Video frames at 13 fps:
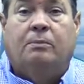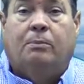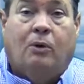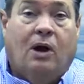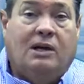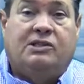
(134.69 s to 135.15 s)

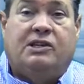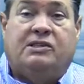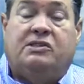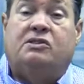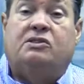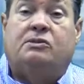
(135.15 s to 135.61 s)

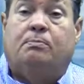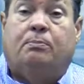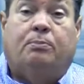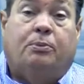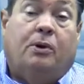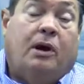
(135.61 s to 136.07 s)
processes,
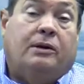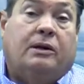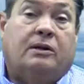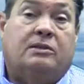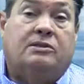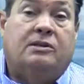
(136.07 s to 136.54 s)

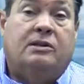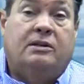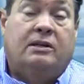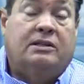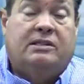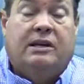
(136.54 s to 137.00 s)
products,
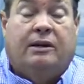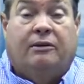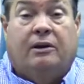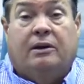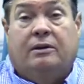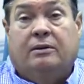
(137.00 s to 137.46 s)

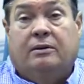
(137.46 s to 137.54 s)
etc.?